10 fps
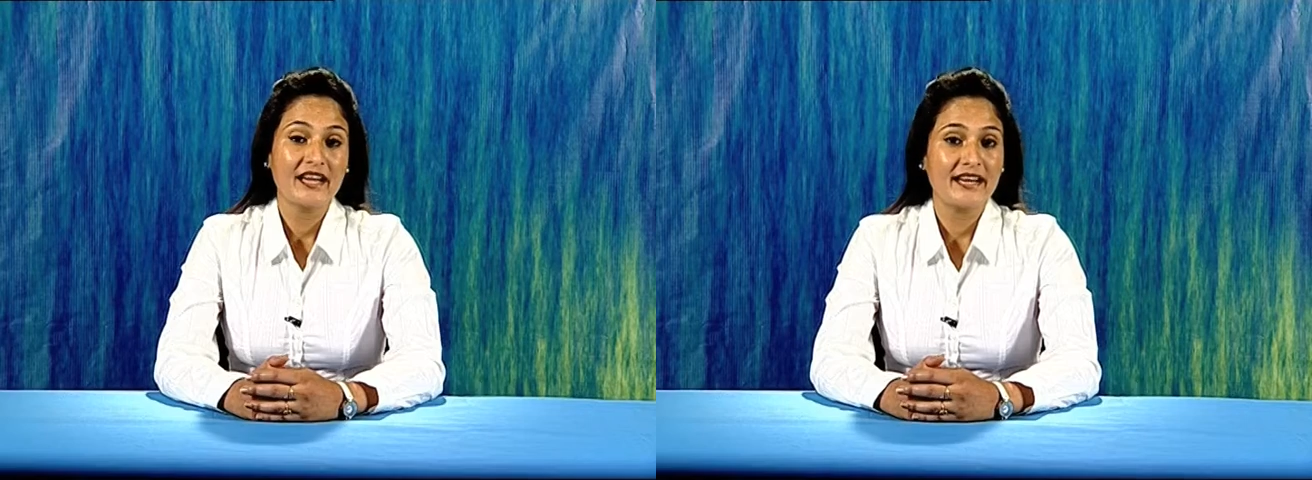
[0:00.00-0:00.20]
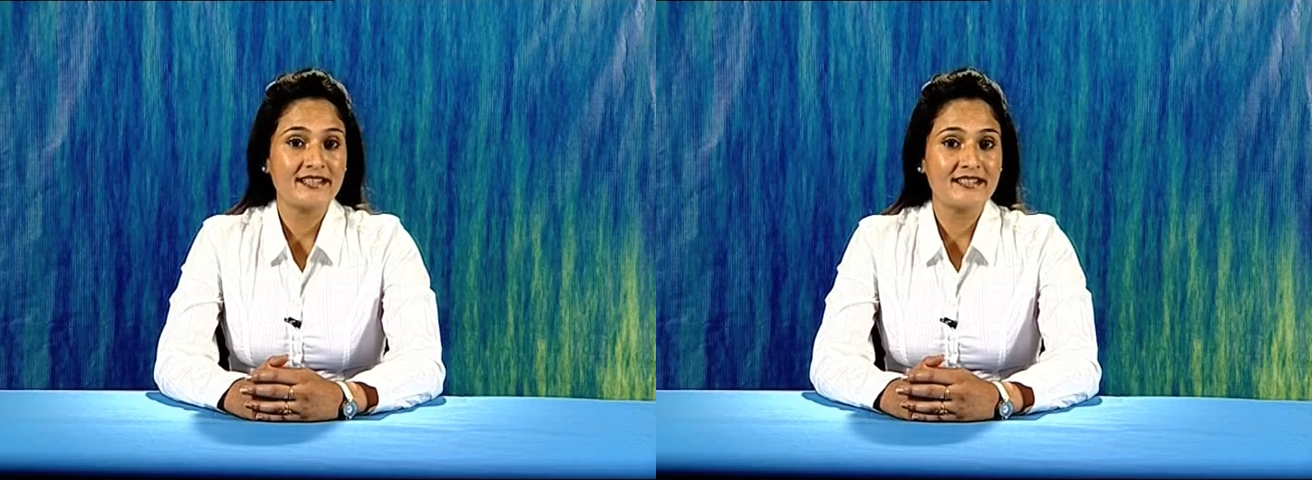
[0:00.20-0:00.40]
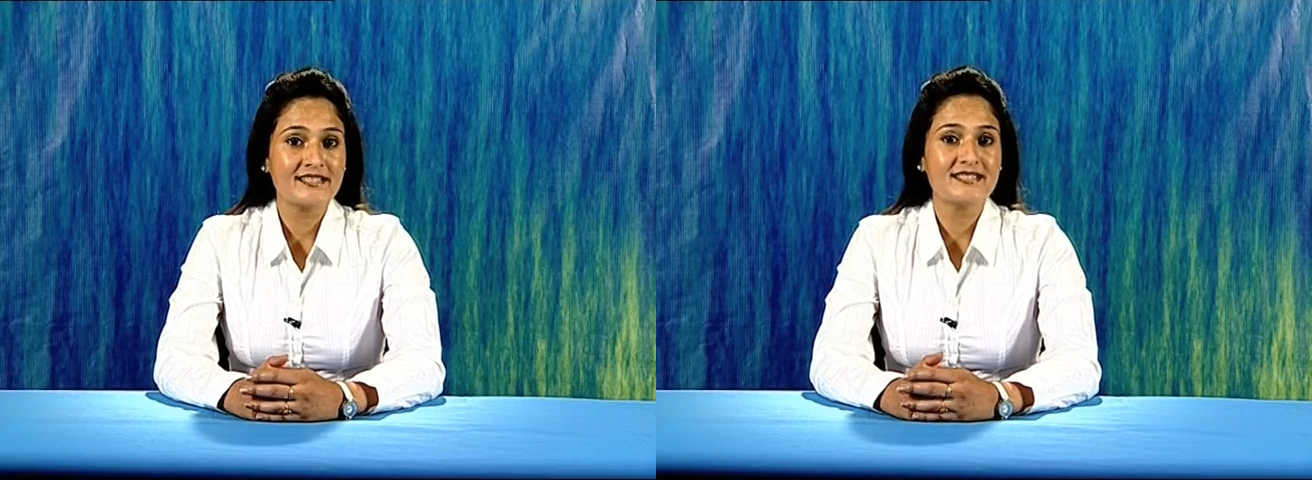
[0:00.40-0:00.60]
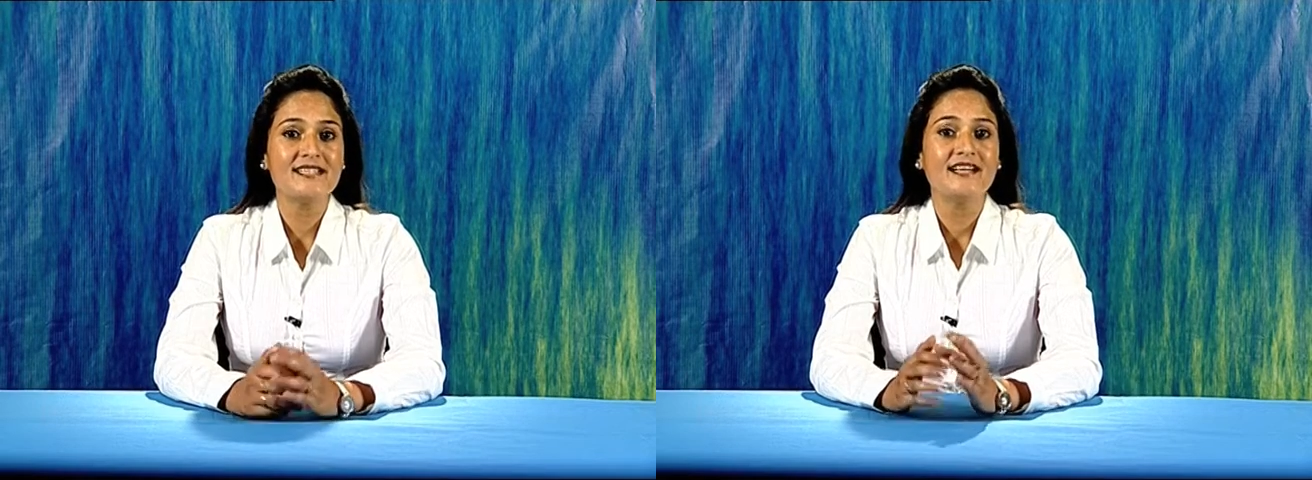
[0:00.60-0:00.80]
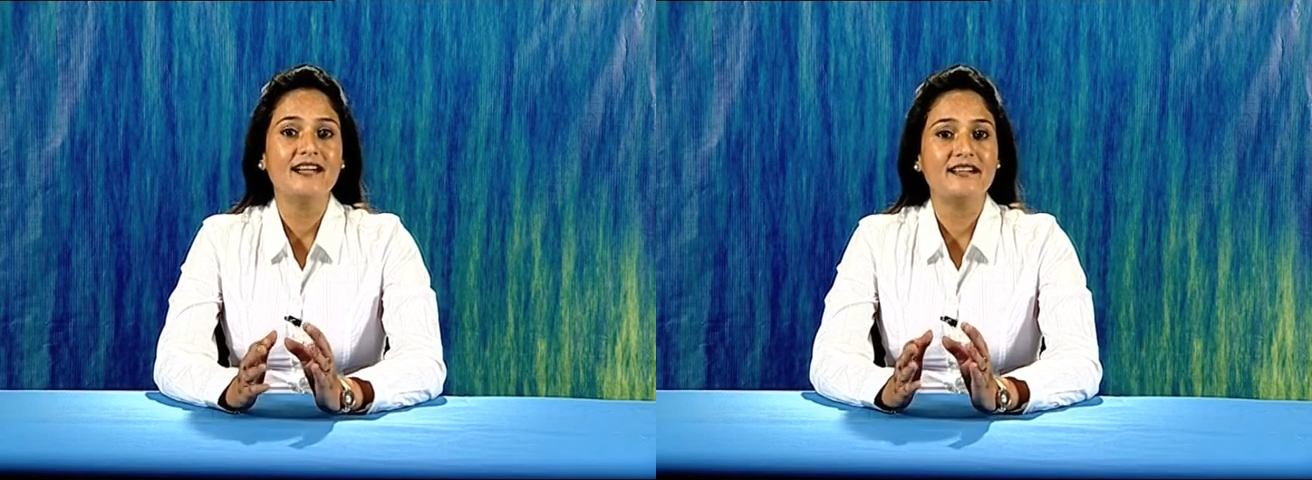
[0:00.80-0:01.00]
It is
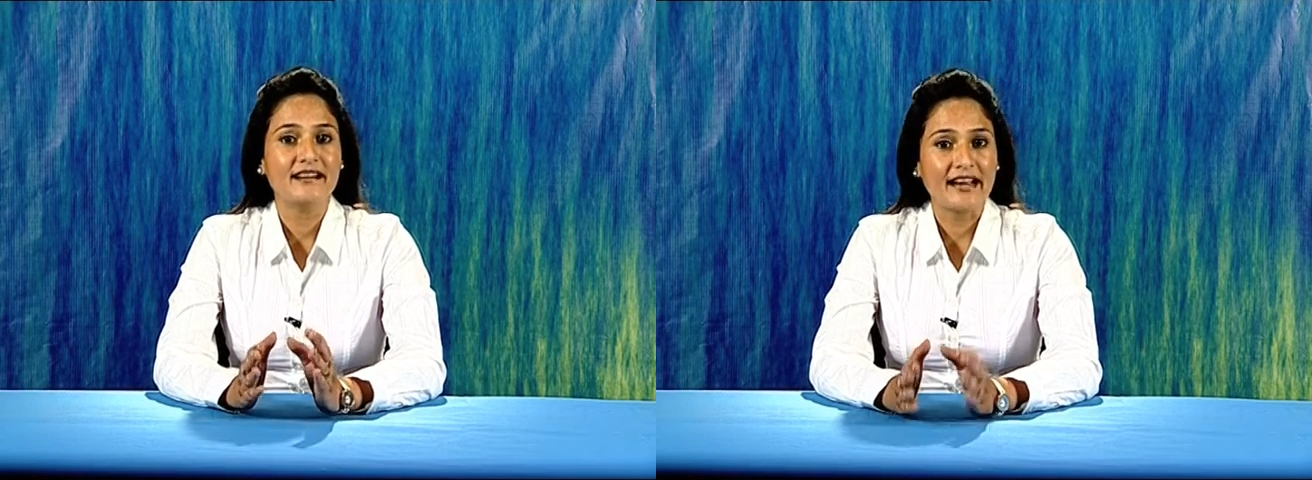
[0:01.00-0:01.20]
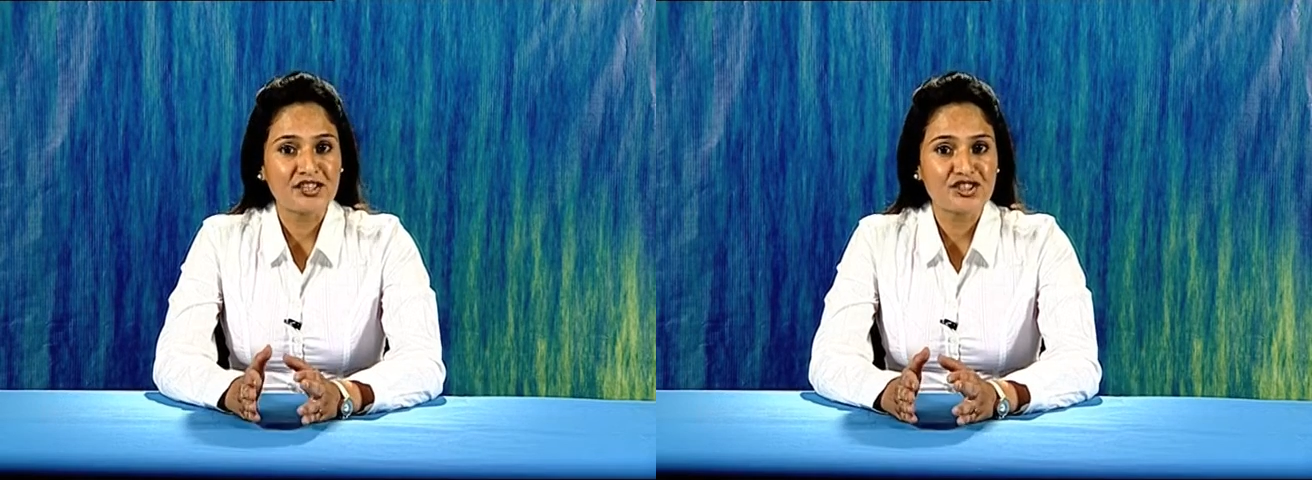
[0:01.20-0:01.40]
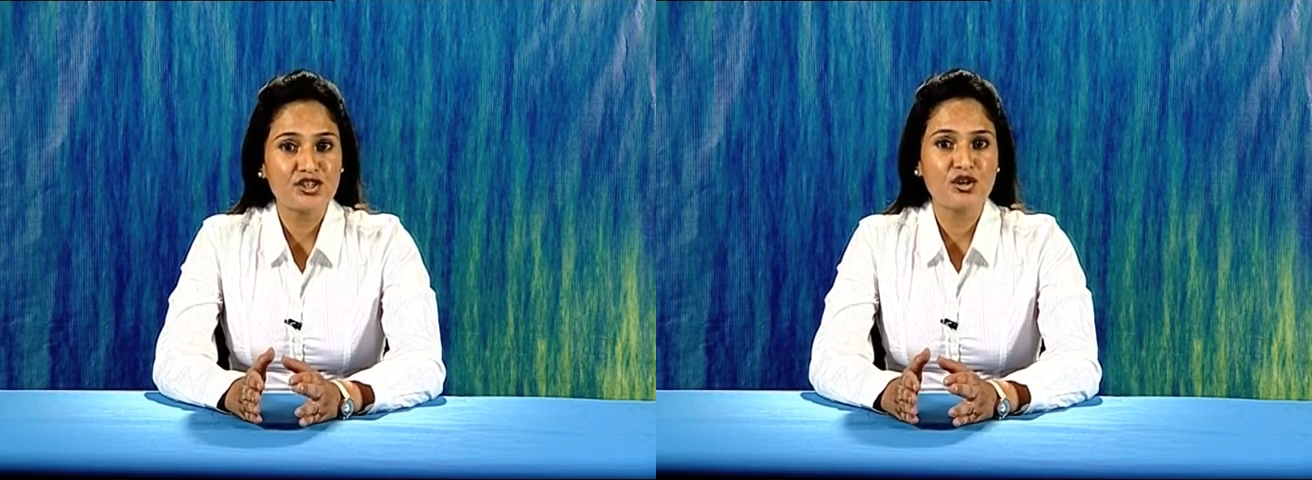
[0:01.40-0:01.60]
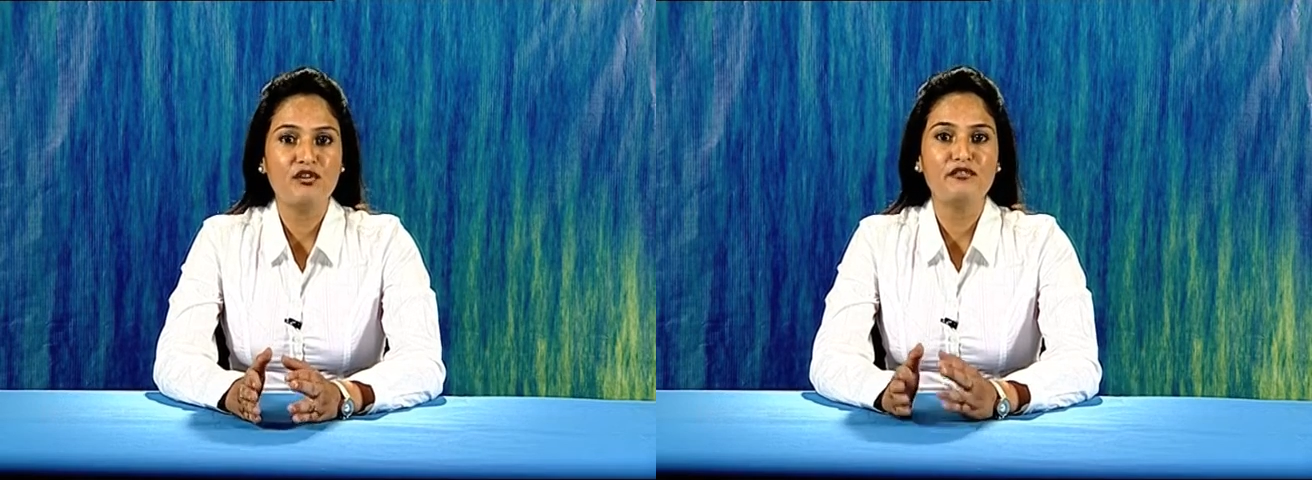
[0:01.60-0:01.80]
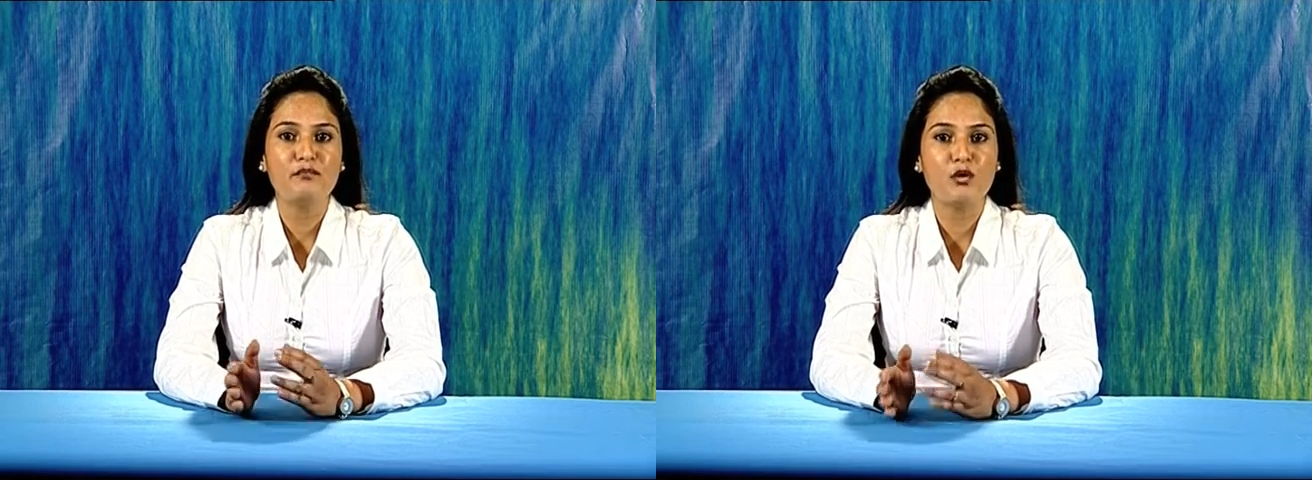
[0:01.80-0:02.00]
attraction of